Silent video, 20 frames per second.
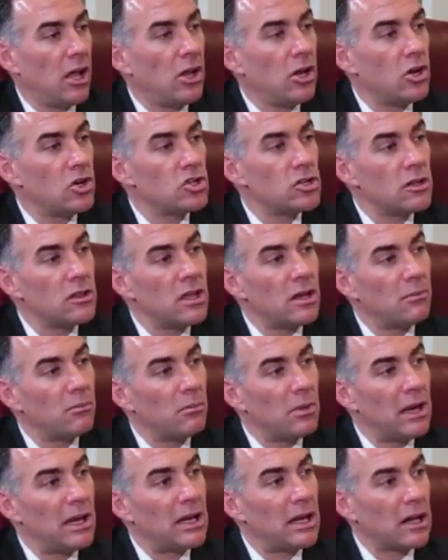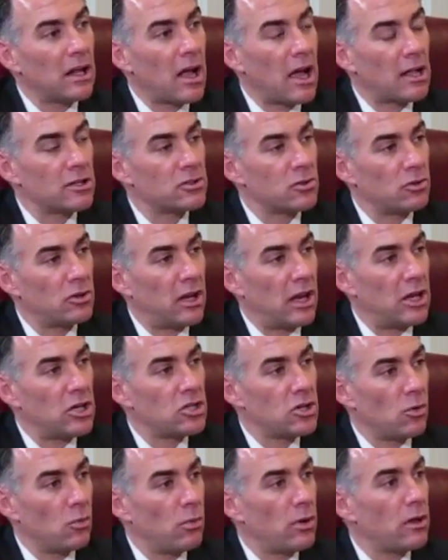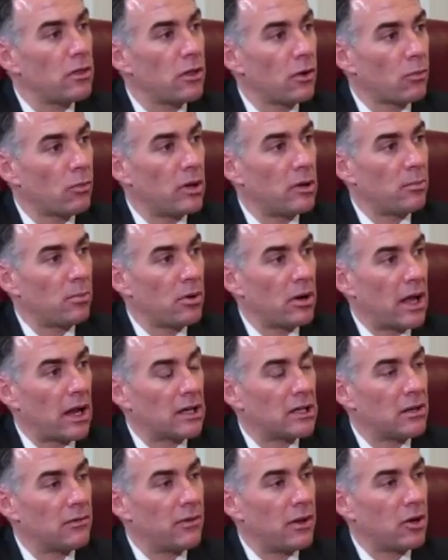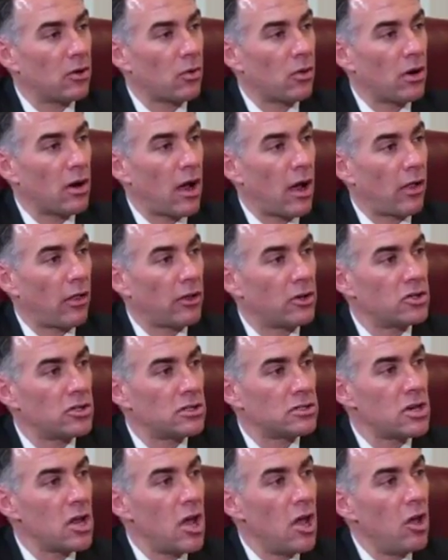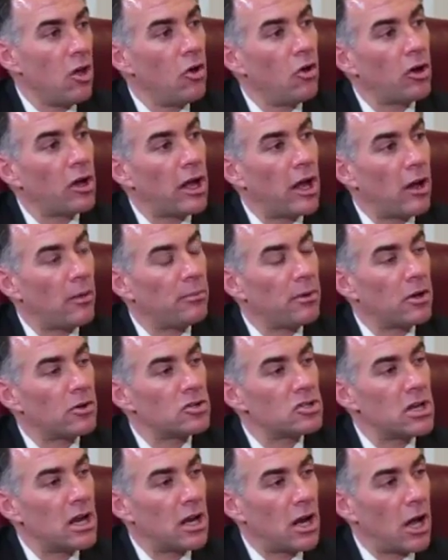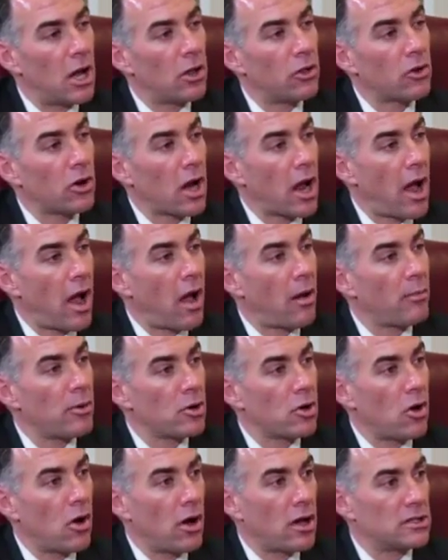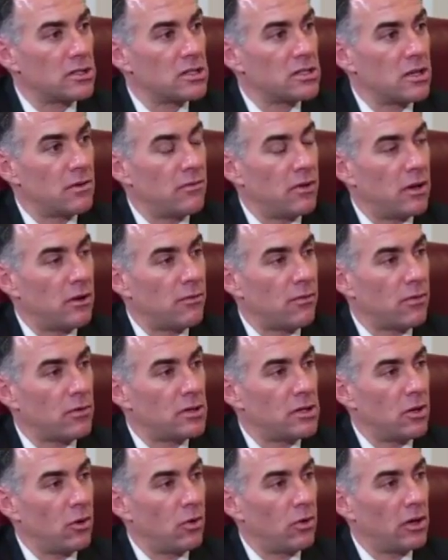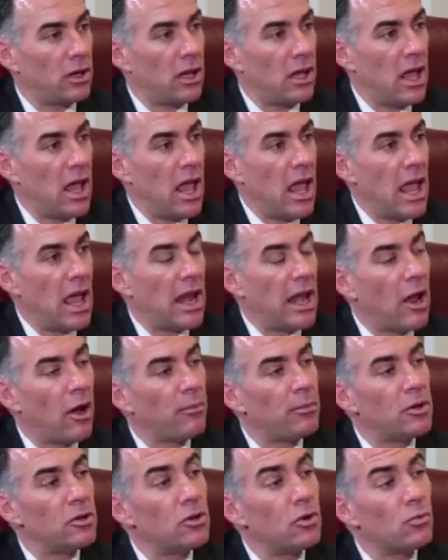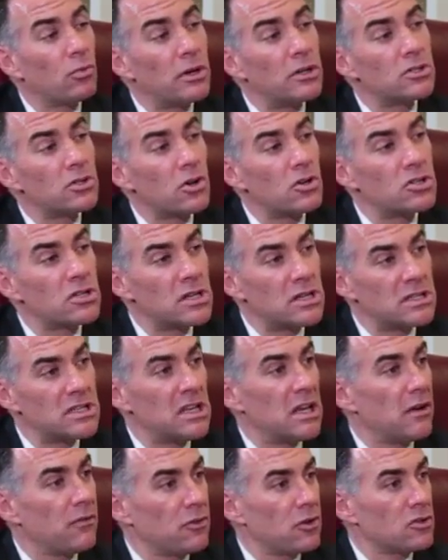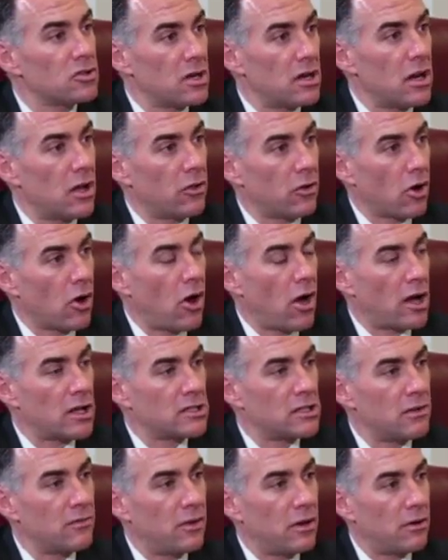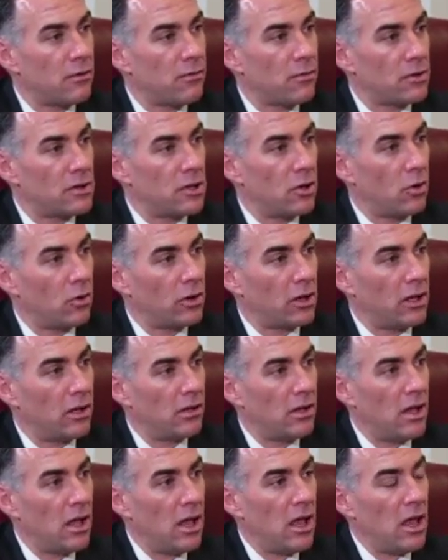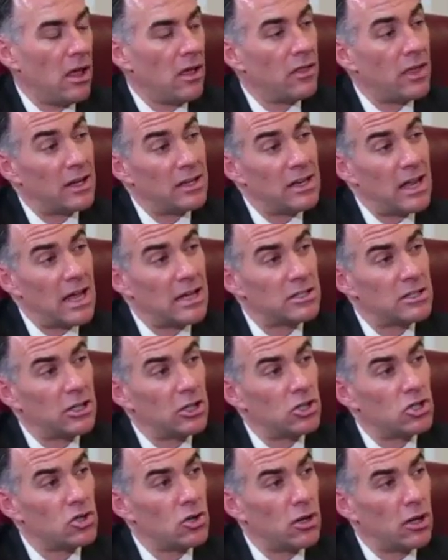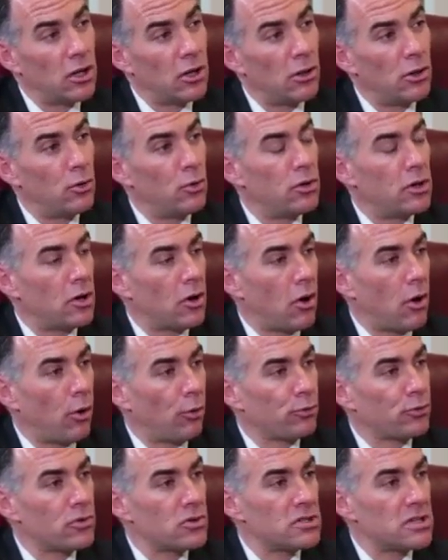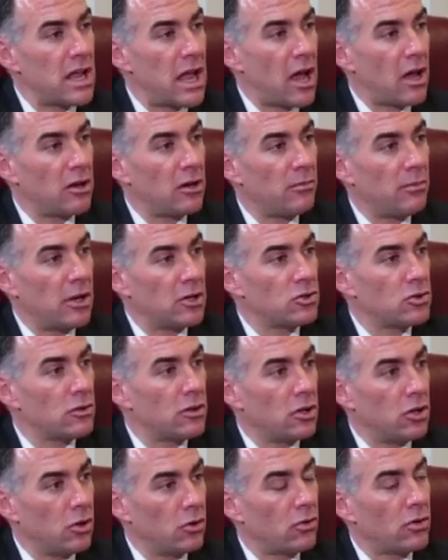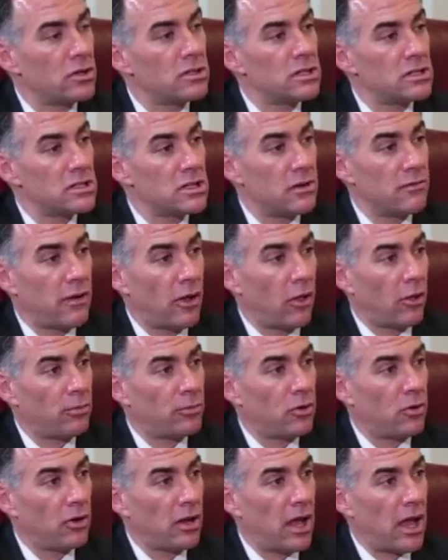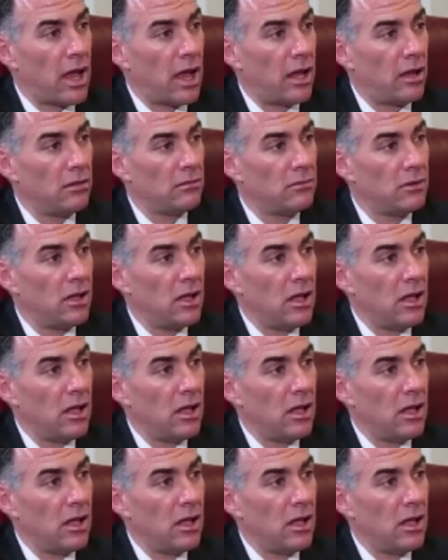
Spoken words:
You should then meet in consultation with a reproductive endocrinologist who can help you understand other common causes of infertility and help you do research to see if there's another cause of infertility. That testing should include an ultrasound to make sure the uterus is developed okay.